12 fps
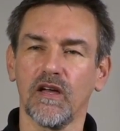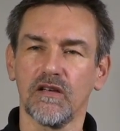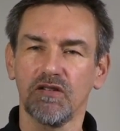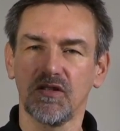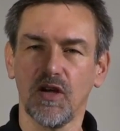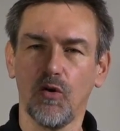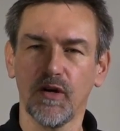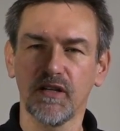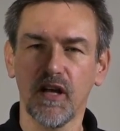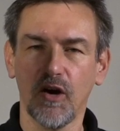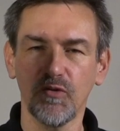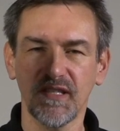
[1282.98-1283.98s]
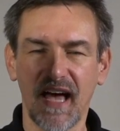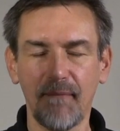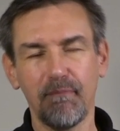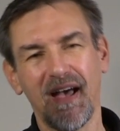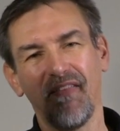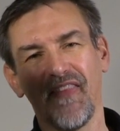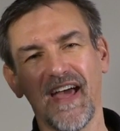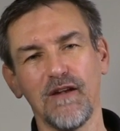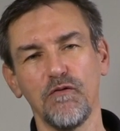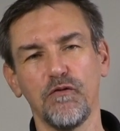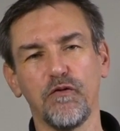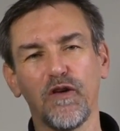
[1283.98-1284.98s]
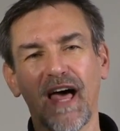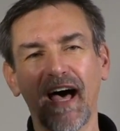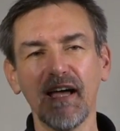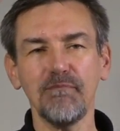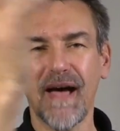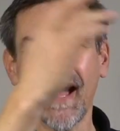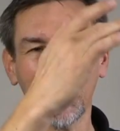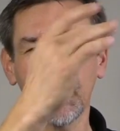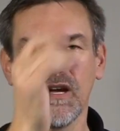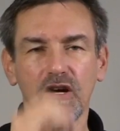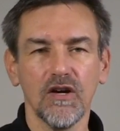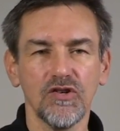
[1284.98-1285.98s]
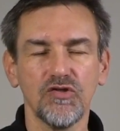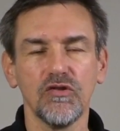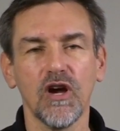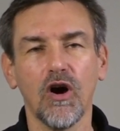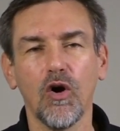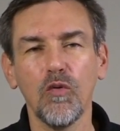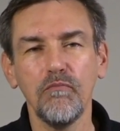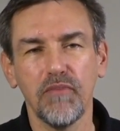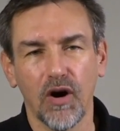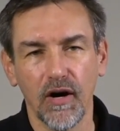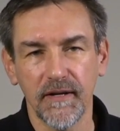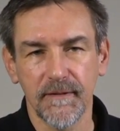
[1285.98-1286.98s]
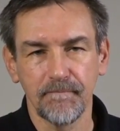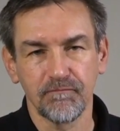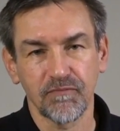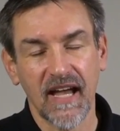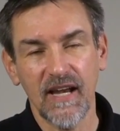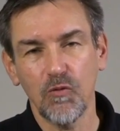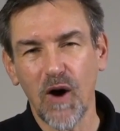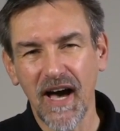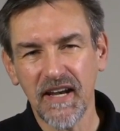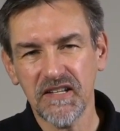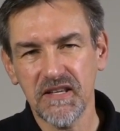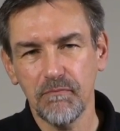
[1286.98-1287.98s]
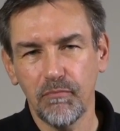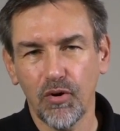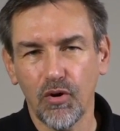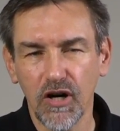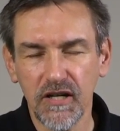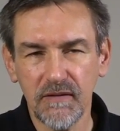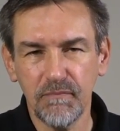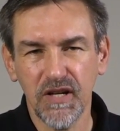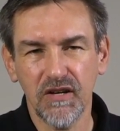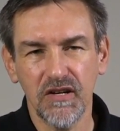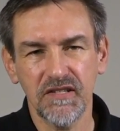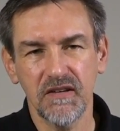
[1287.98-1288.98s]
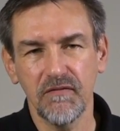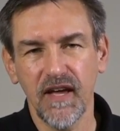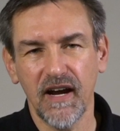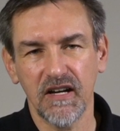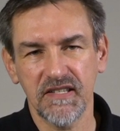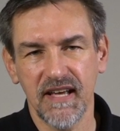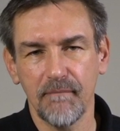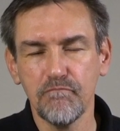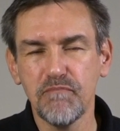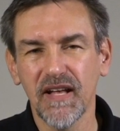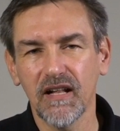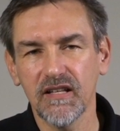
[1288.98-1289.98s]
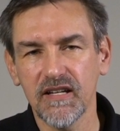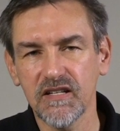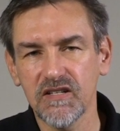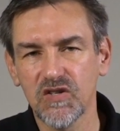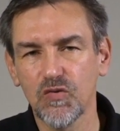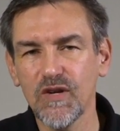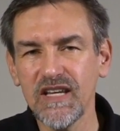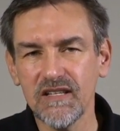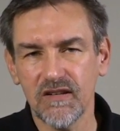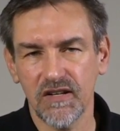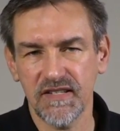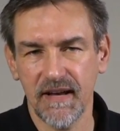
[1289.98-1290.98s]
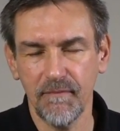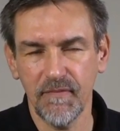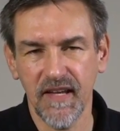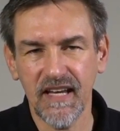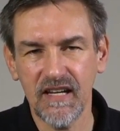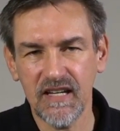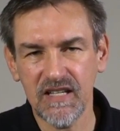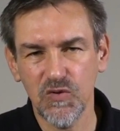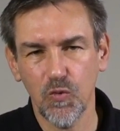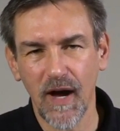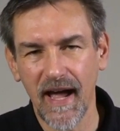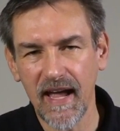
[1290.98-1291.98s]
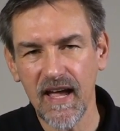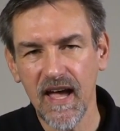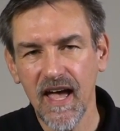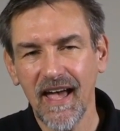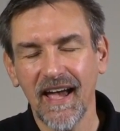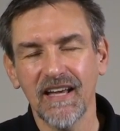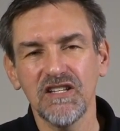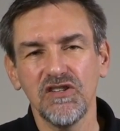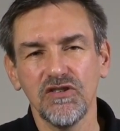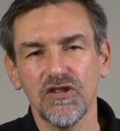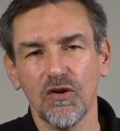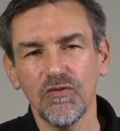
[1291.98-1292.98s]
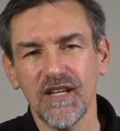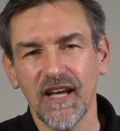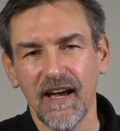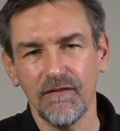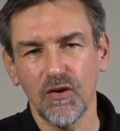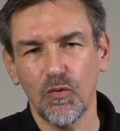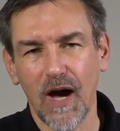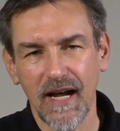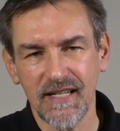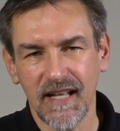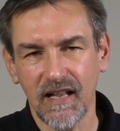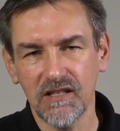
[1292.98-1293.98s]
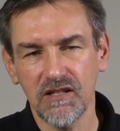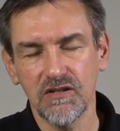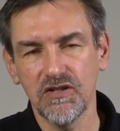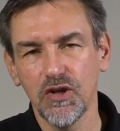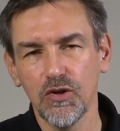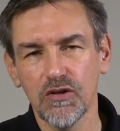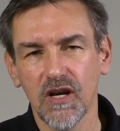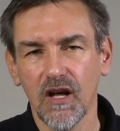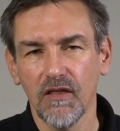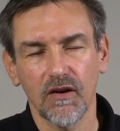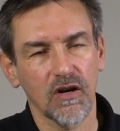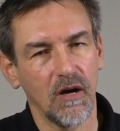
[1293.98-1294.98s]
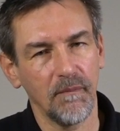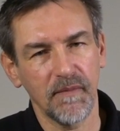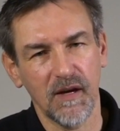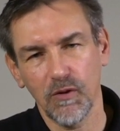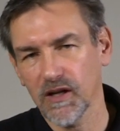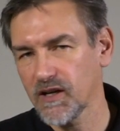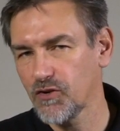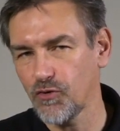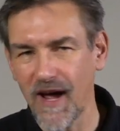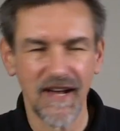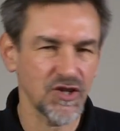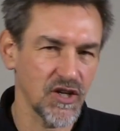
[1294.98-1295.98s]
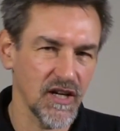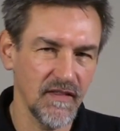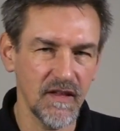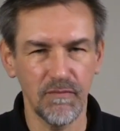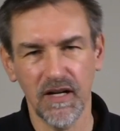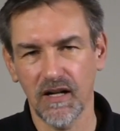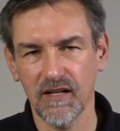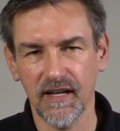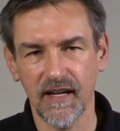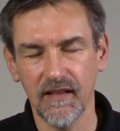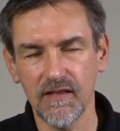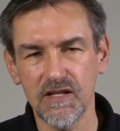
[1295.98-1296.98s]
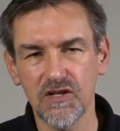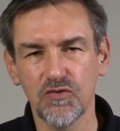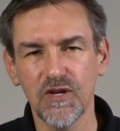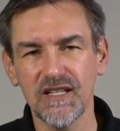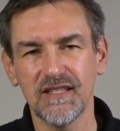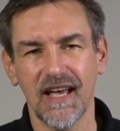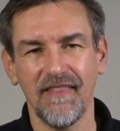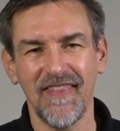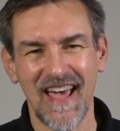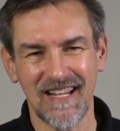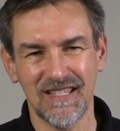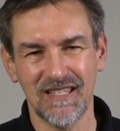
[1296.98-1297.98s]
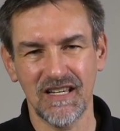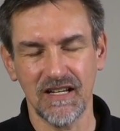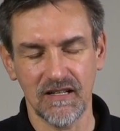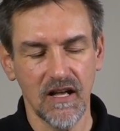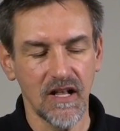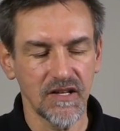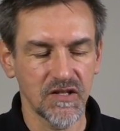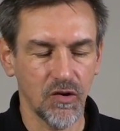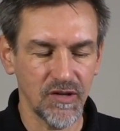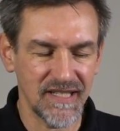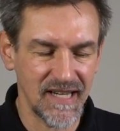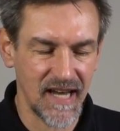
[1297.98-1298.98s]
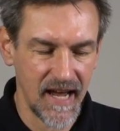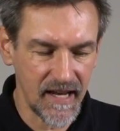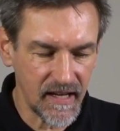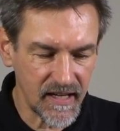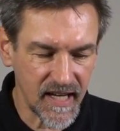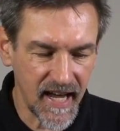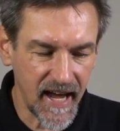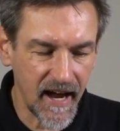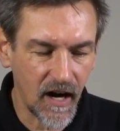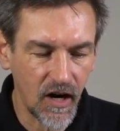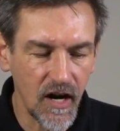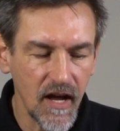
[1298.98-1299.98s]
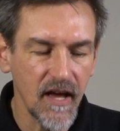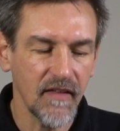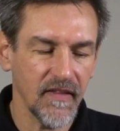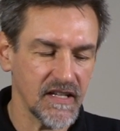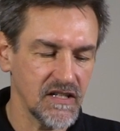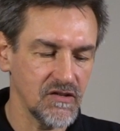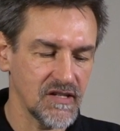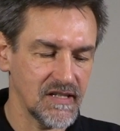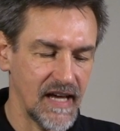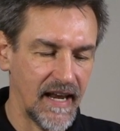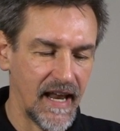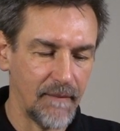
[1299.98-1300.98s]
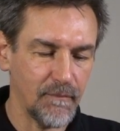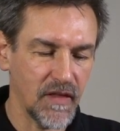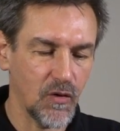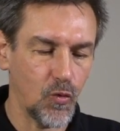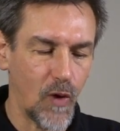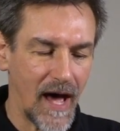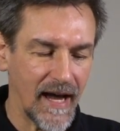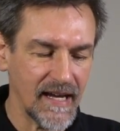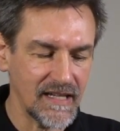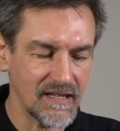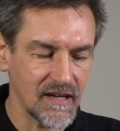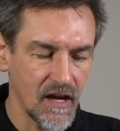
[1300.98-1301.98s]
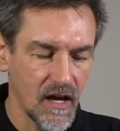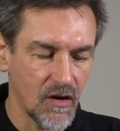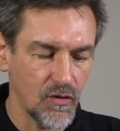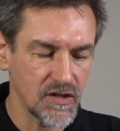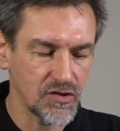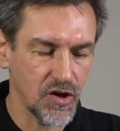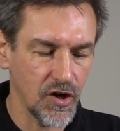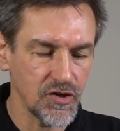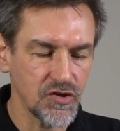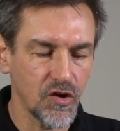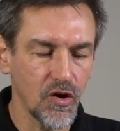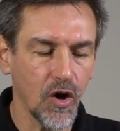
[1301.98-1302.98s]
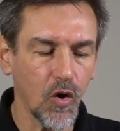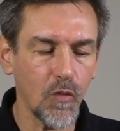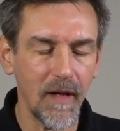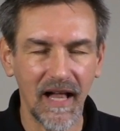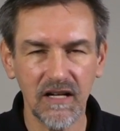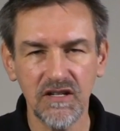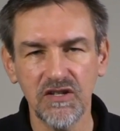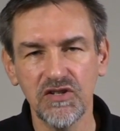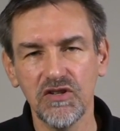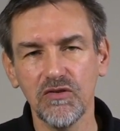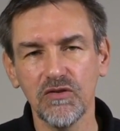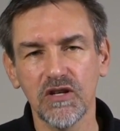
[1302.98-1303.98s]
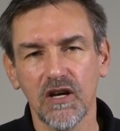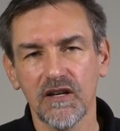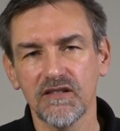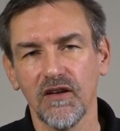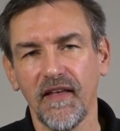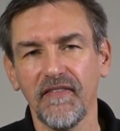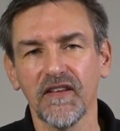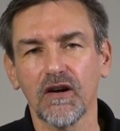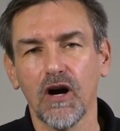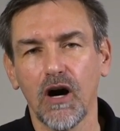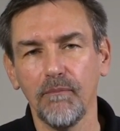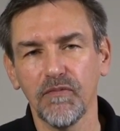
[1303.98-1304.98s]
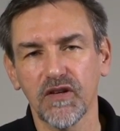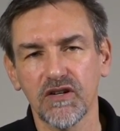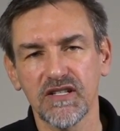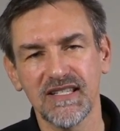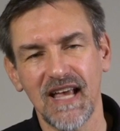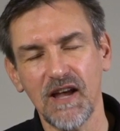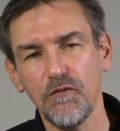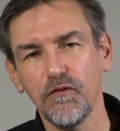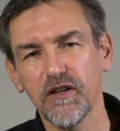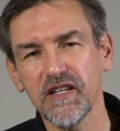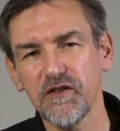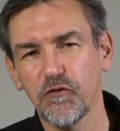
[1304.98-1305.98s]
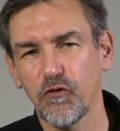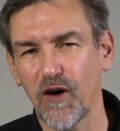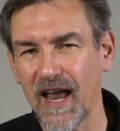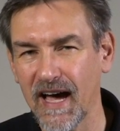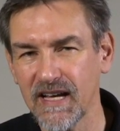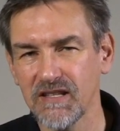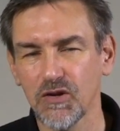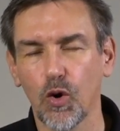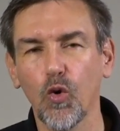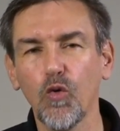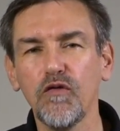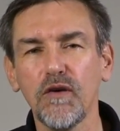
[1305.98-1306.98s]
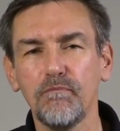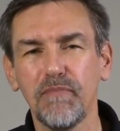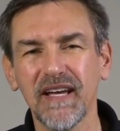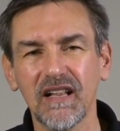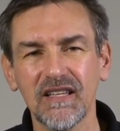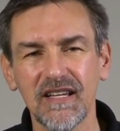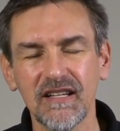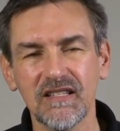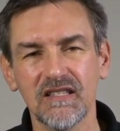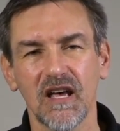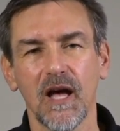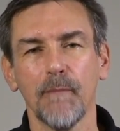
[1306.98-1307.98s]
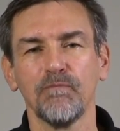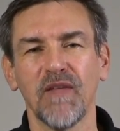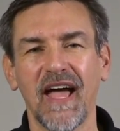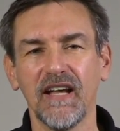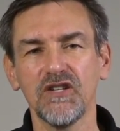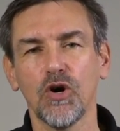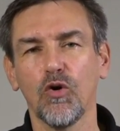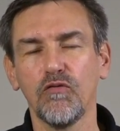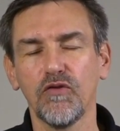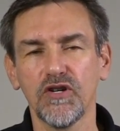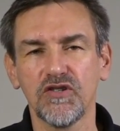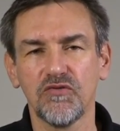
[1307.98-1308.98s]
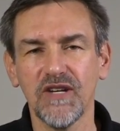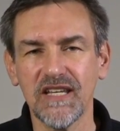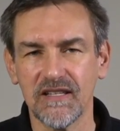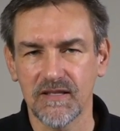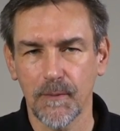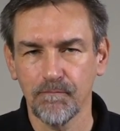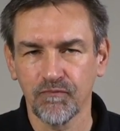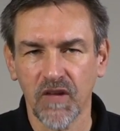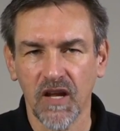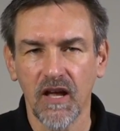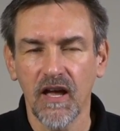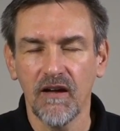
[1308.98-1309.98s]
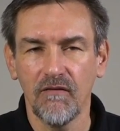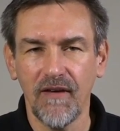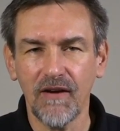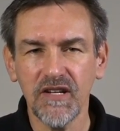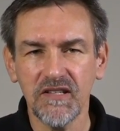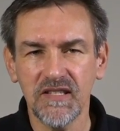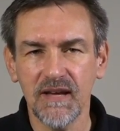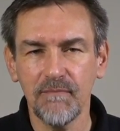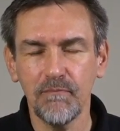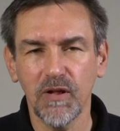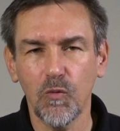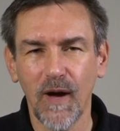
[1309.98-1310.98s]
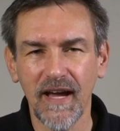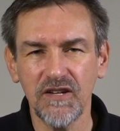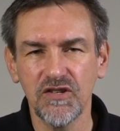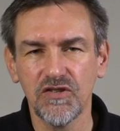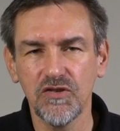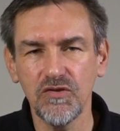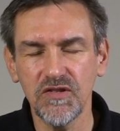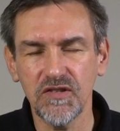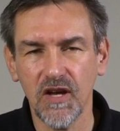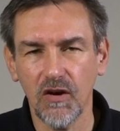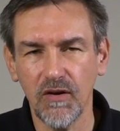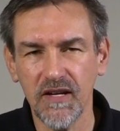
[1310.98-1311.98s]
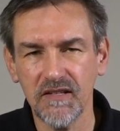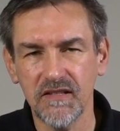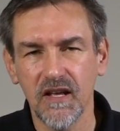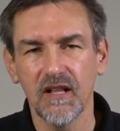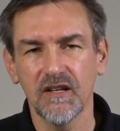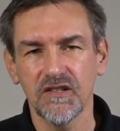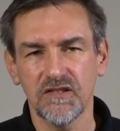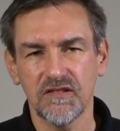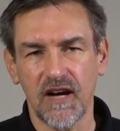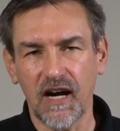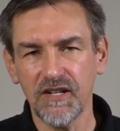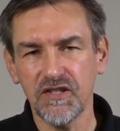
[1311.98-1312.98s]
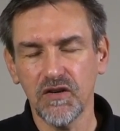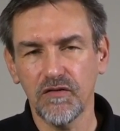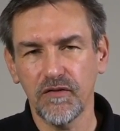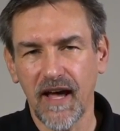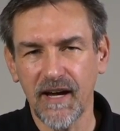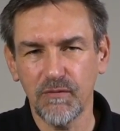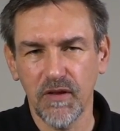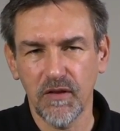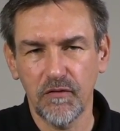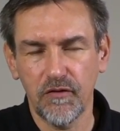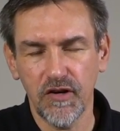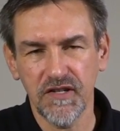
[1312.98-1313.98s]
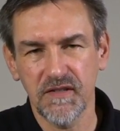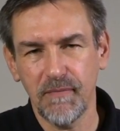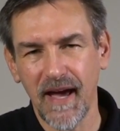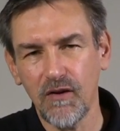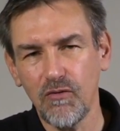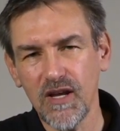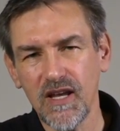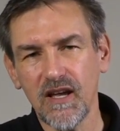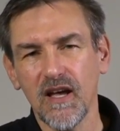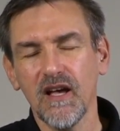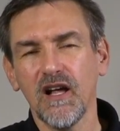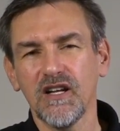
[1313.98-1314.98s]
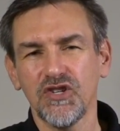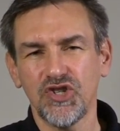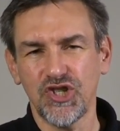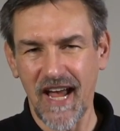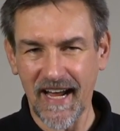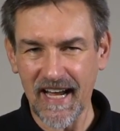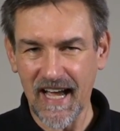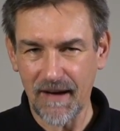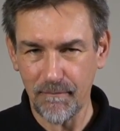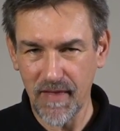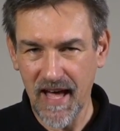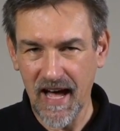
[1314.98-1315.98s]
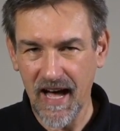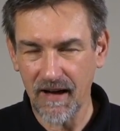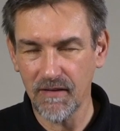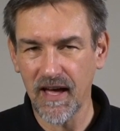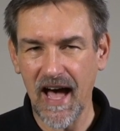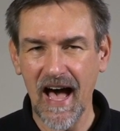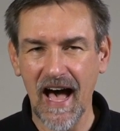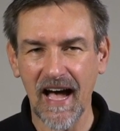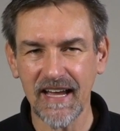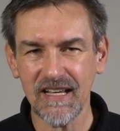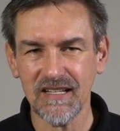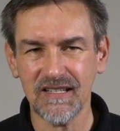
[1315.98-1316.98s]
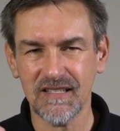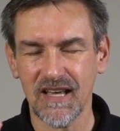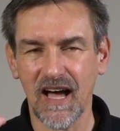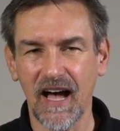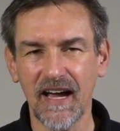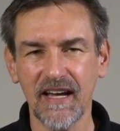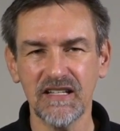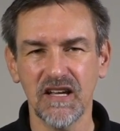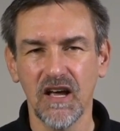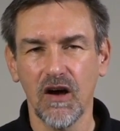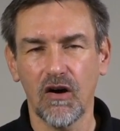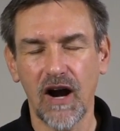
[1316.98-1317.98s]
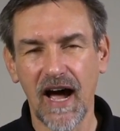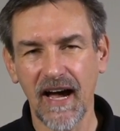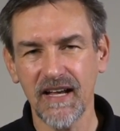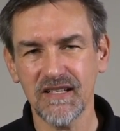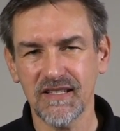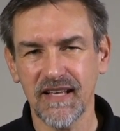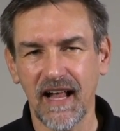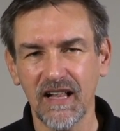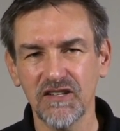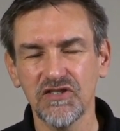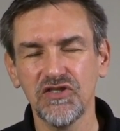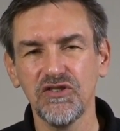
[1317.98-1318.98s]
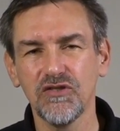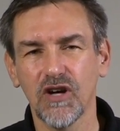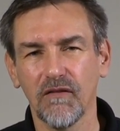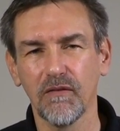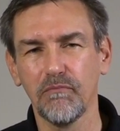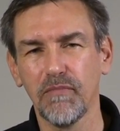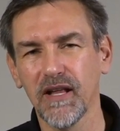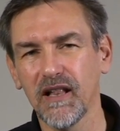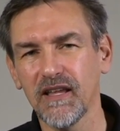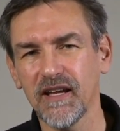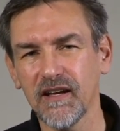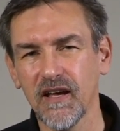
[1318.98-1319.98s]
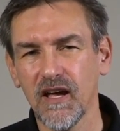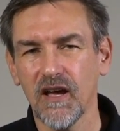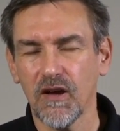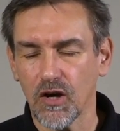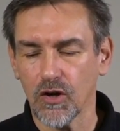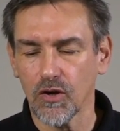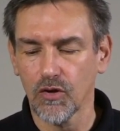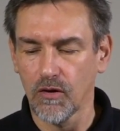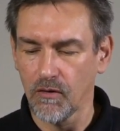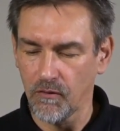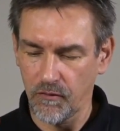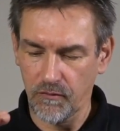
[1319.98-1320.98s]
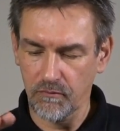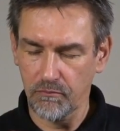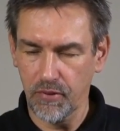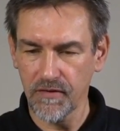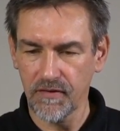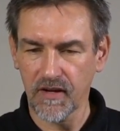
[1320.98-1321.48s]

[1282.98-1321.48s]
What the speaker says: so it goes up and then fly back to your home point. And why it is important? Because if there are some buildings, trees or something in his way and you don't have the right altitude, the copter will crash in the building, in the trees, and that's it. So take care that you set up the right return to home altitude so that the copter safely flies over buildings and over trees. Very simple way to do so is start your flight with the first battery, check up the highest height or highest altitude of the building, put